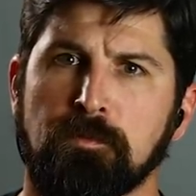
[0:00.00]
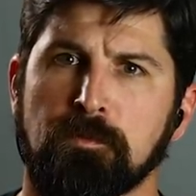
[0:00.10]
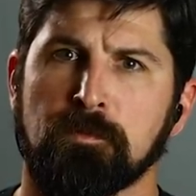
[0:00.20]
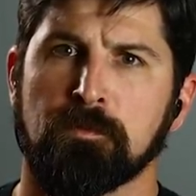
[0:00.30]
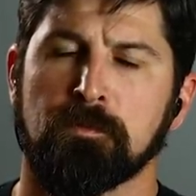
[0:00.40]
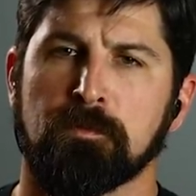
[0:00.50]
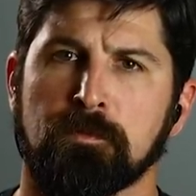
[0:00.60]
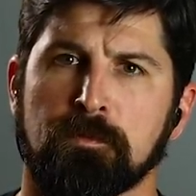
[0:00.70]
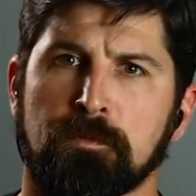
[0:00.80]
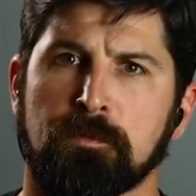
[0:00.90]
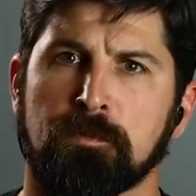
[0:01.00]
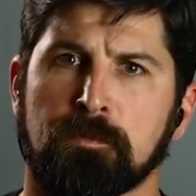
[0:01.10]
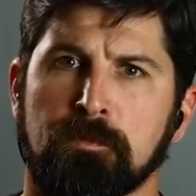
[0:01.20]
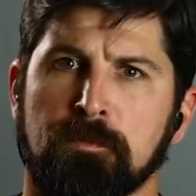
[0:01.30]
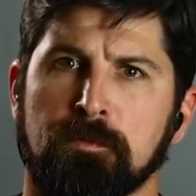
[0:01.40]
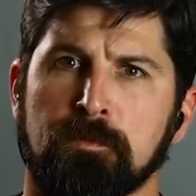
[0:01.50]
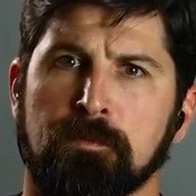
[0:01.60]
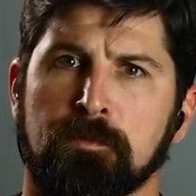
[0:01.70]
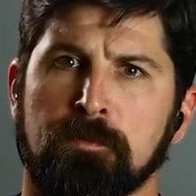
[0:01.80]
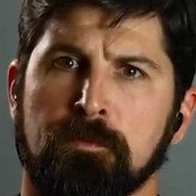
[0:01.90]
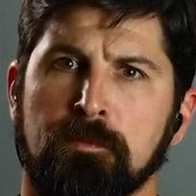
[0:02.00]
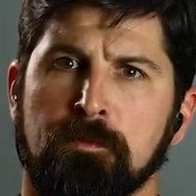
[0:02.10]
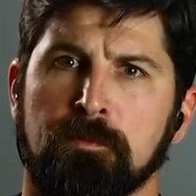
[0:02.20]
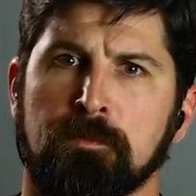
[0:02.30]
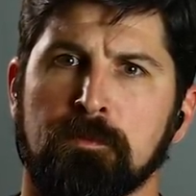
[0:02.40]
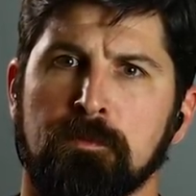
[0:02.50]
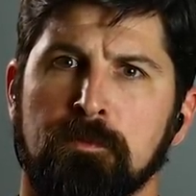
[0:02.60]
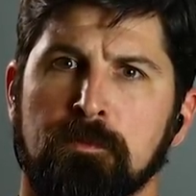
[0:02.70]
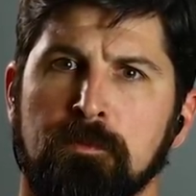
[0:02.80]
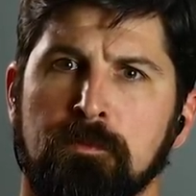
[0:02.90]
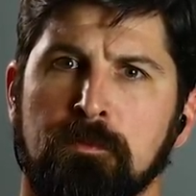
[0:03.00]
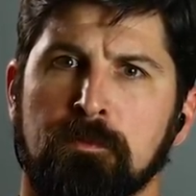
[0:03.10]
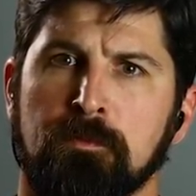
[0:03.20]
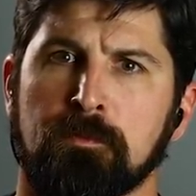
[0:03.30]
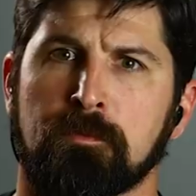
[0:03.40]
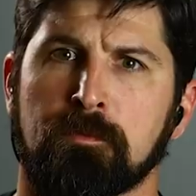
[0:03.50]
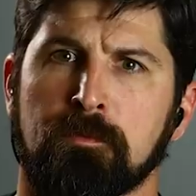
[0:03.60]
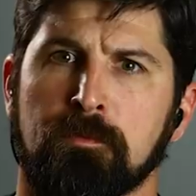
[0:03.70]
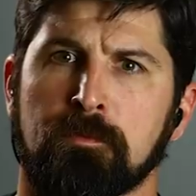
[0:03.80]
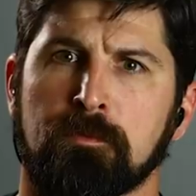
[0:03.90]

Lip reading: (silent)